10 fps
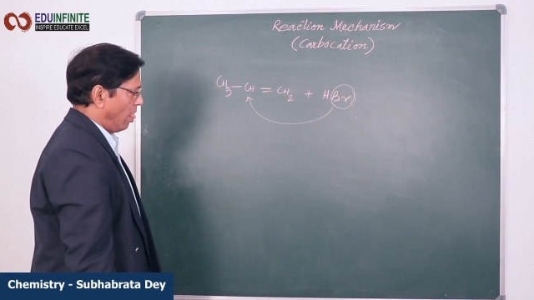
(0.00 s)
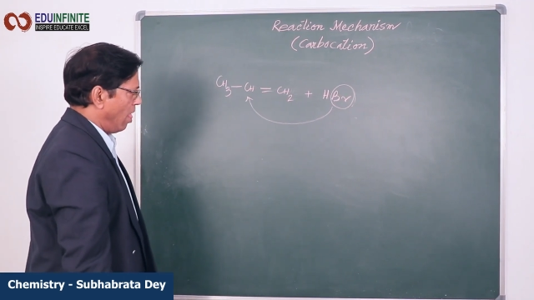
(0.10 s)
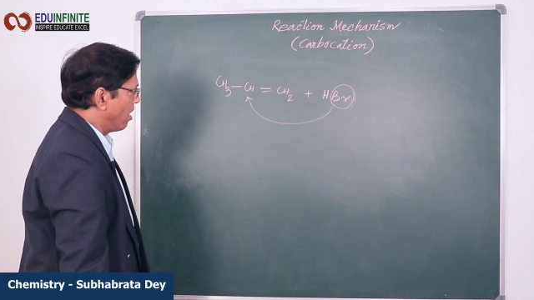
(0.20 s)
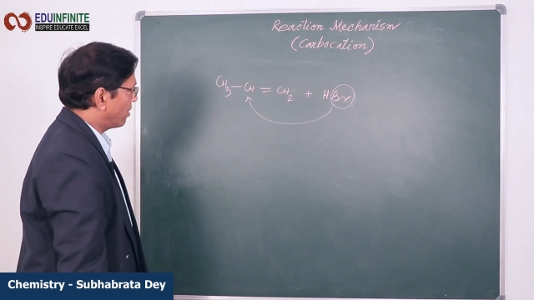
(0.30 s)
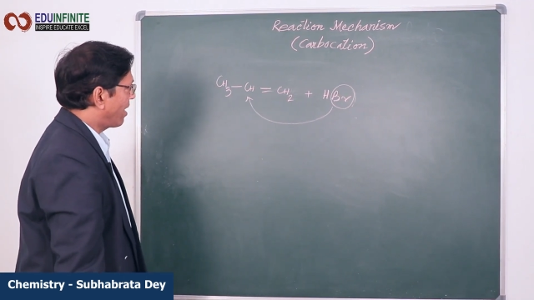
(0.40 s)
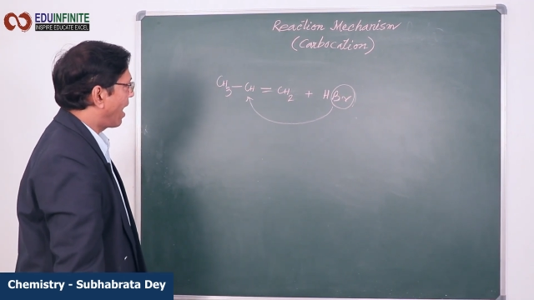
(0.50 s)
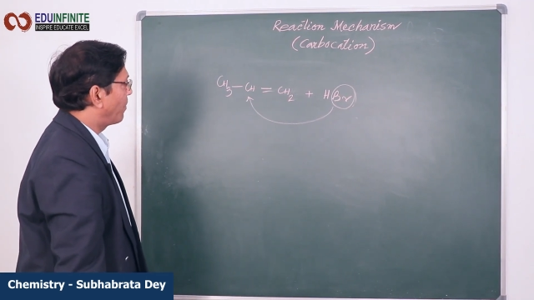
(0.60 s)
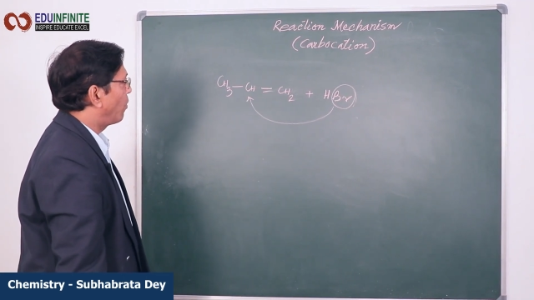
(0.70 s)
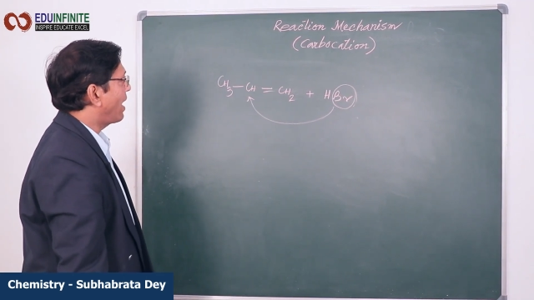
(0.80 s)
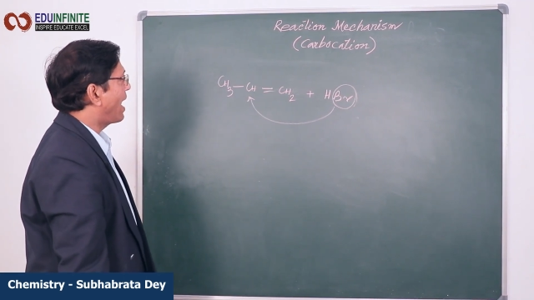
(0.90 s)

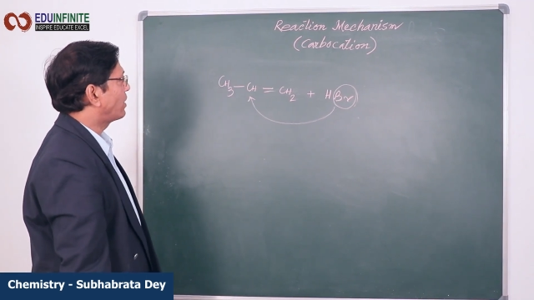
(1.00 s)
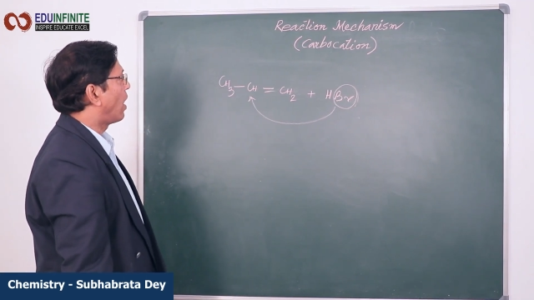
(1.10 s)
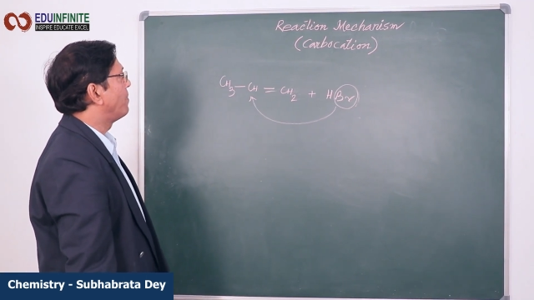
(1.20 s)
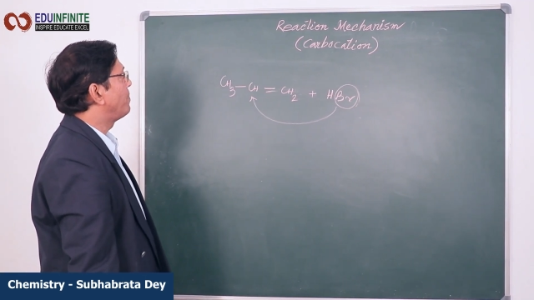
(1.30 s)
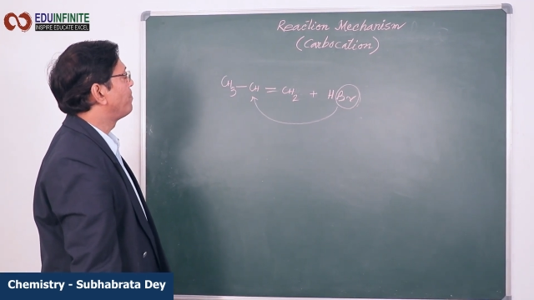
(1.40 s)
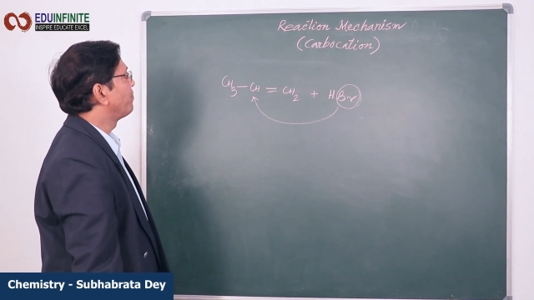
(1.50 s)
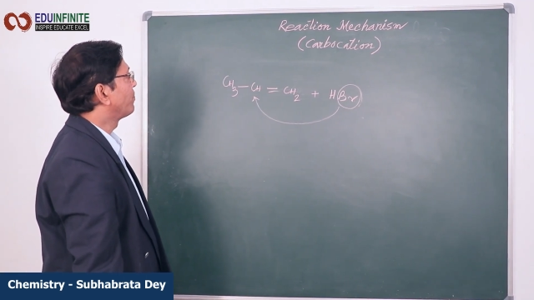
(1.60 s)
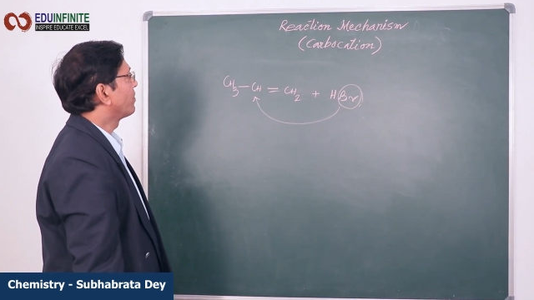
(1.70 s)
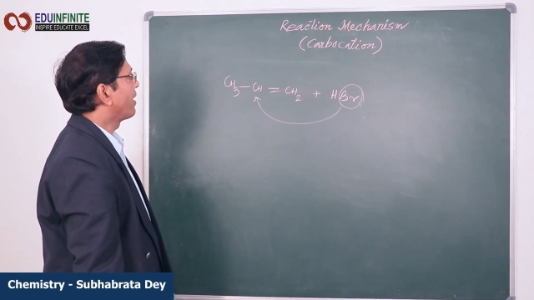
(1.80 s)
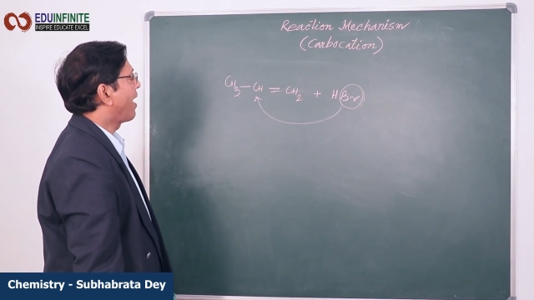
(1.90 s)
carbon atom
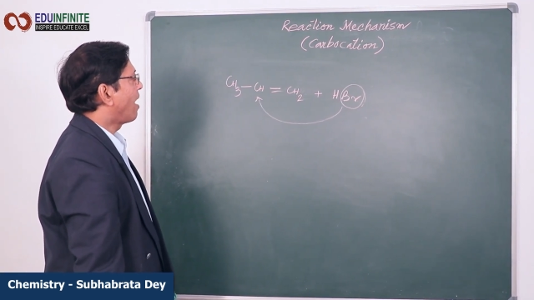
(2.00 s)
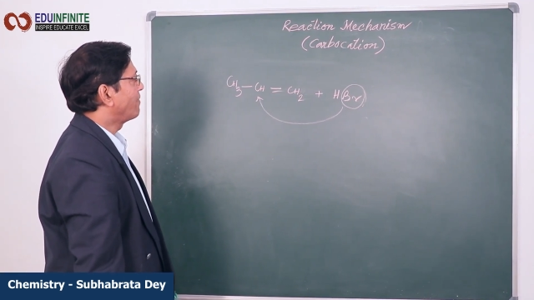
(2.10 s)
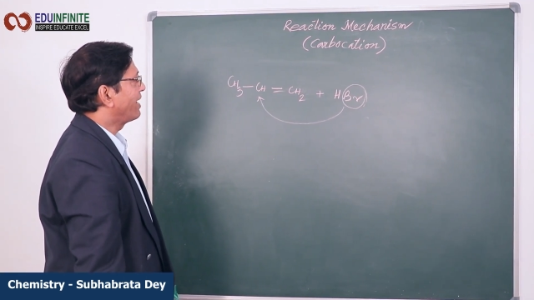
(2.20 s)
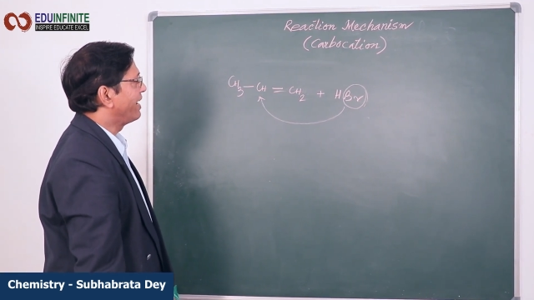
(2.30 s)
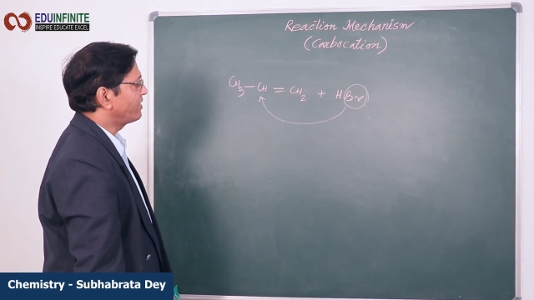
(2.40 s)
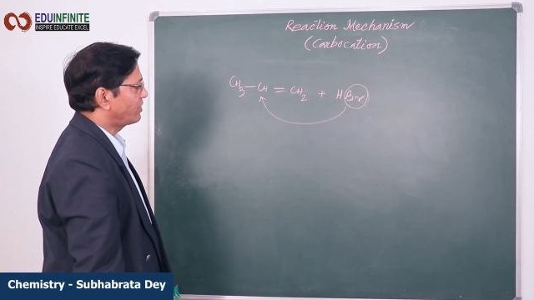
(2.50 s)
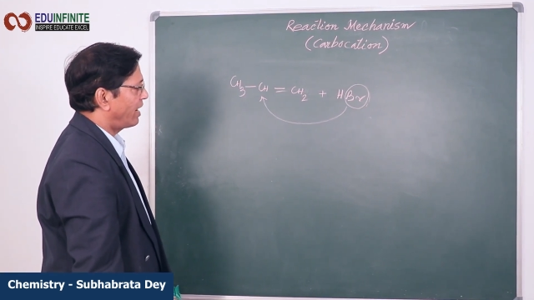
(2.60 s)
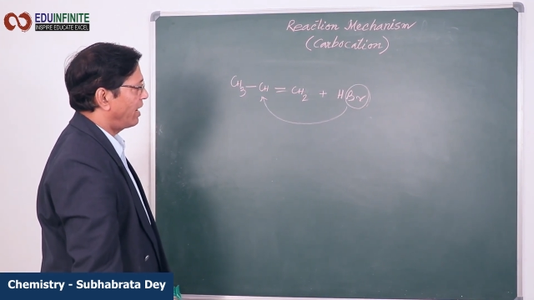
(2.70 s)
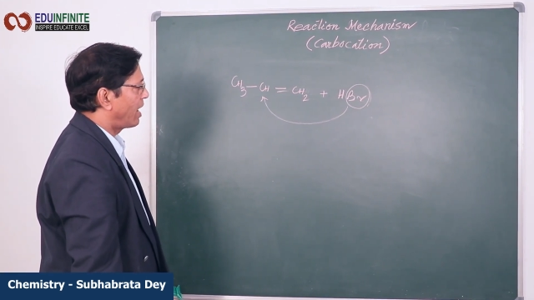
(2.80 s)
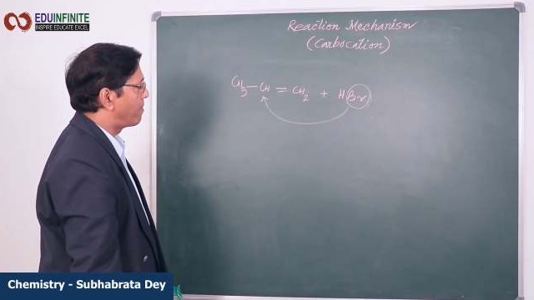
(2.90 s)
having
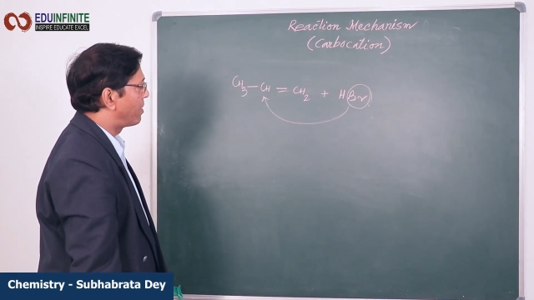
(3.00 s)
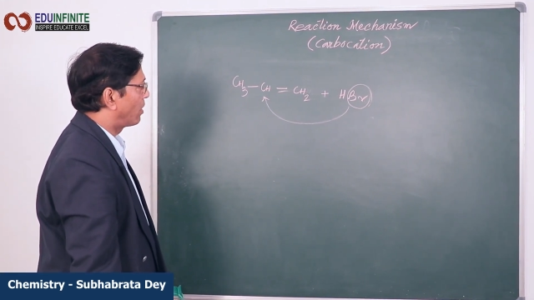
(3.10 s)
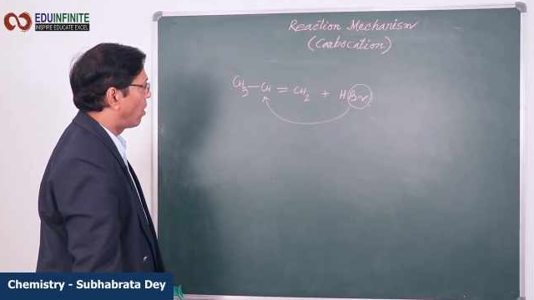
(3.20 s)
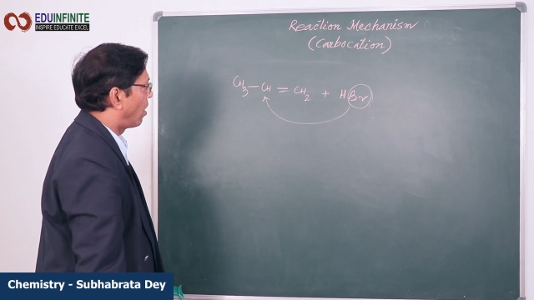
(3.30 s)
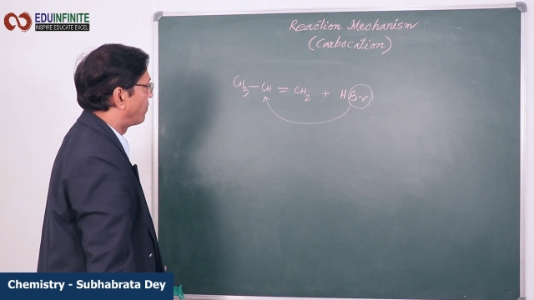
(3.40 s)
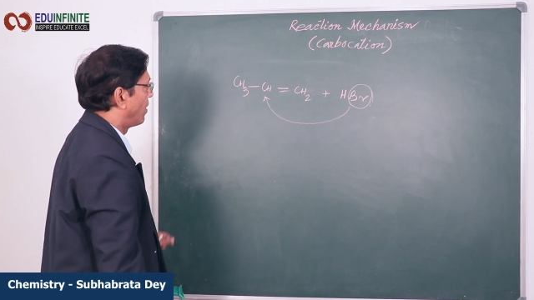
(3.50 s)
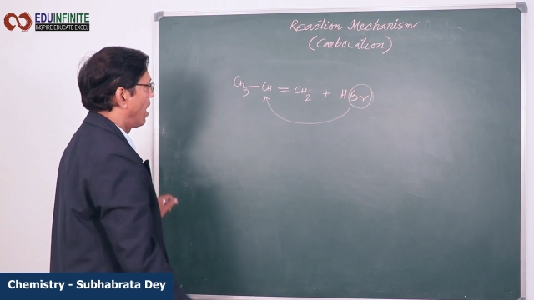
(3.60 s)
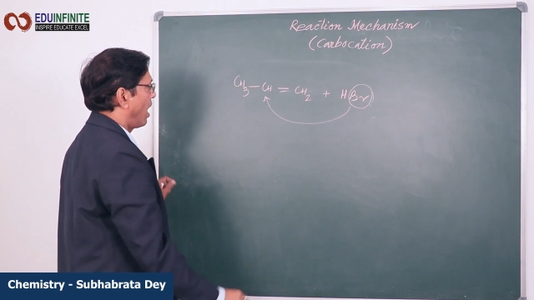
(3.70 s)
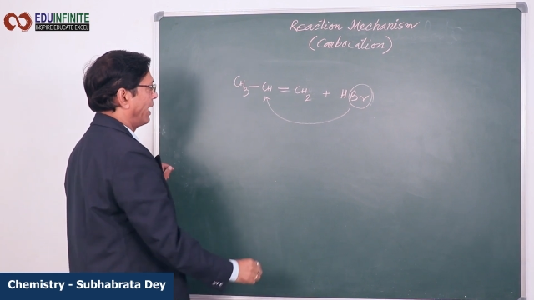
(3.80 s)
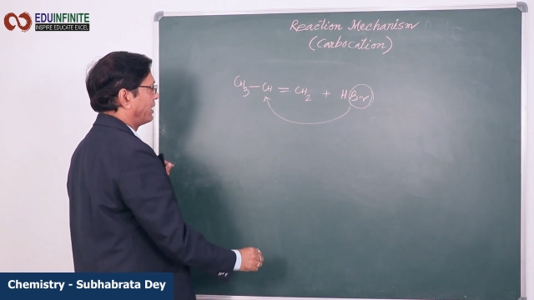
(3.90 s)
lesser number
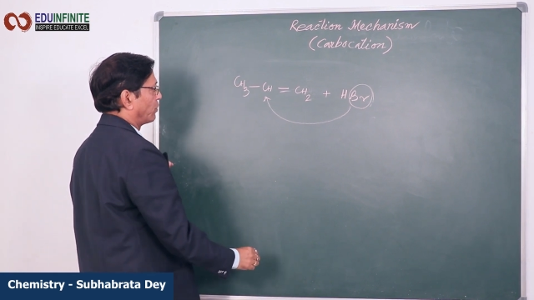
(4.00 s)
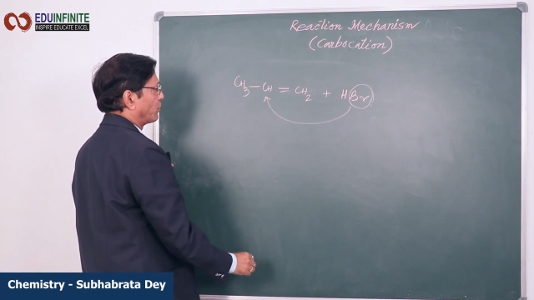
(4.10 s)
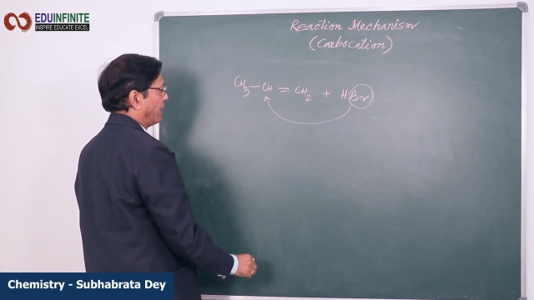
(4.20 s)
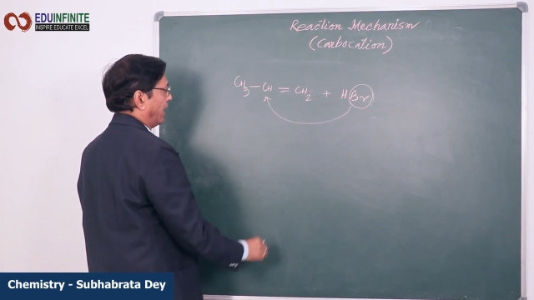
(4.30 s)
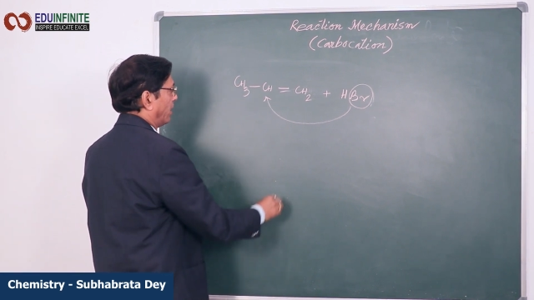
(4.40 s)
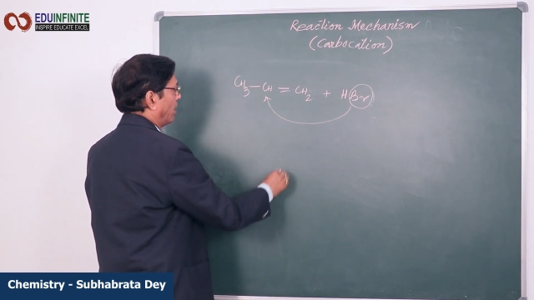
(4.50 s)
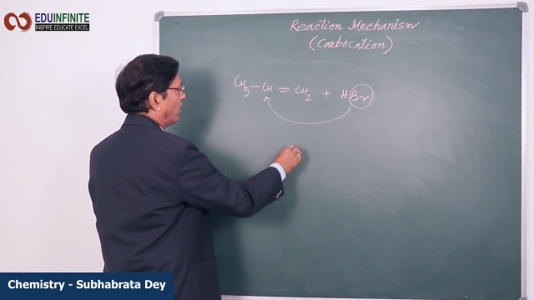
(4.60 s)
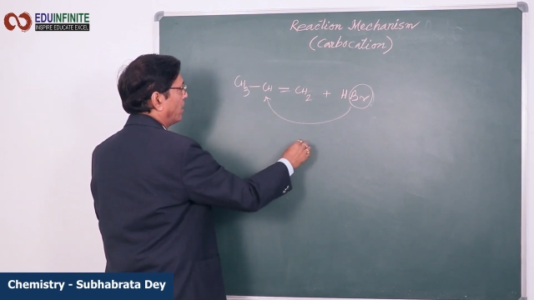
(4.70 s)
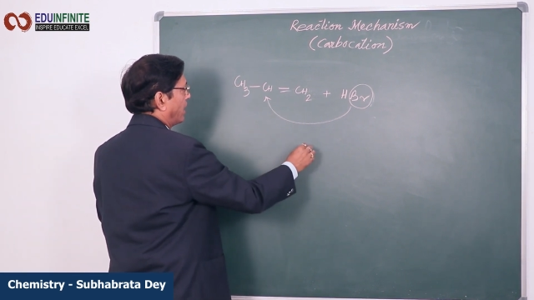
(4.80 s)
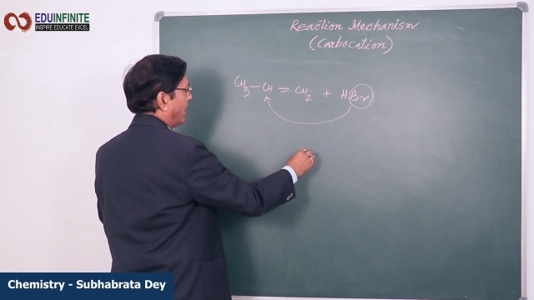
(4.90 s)
of hydrogen.